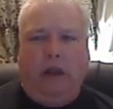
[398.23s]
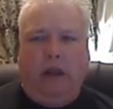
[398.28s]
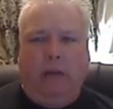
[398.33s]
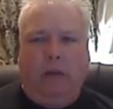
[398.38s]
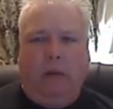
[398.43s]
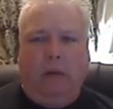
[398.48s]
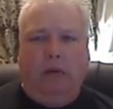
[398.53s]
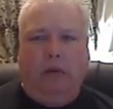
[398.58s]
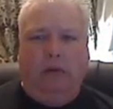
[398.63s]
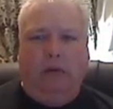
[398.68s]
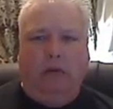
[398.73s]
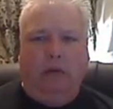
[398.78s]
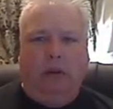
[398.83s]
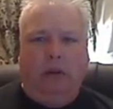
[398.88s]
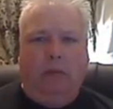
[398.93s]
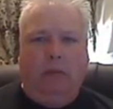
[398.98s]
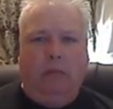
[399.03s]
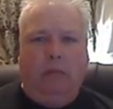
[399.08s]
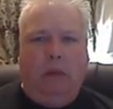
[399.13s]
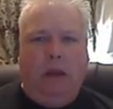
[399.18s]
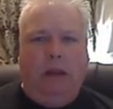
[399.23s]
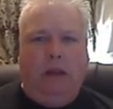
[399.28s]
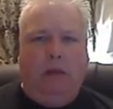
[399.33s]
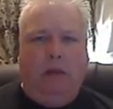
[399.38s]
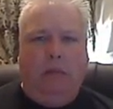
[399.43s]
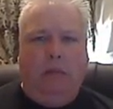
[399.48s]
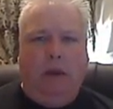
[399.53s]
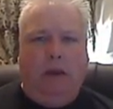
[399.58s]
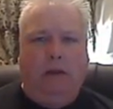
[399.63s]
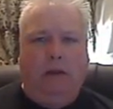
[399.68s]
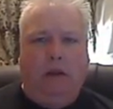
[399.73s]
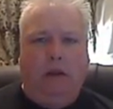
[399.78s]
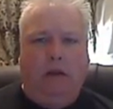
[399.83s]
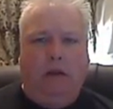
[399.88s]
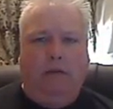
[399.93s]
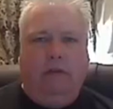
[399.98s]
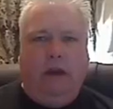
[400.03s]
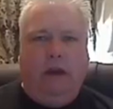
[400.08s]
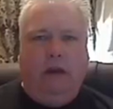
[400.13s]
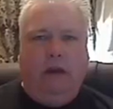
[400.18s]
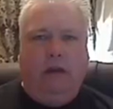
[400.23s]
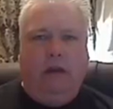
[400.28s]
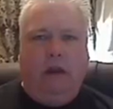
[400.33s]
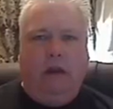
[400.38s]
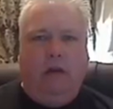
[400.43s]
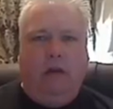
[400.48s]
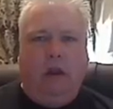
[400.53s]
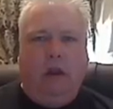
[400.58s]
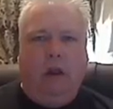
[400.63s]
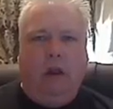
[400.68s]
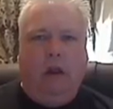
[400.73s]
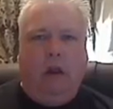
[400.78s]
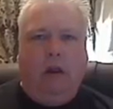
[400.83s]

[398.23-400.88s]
of labor was really mainly based on the fact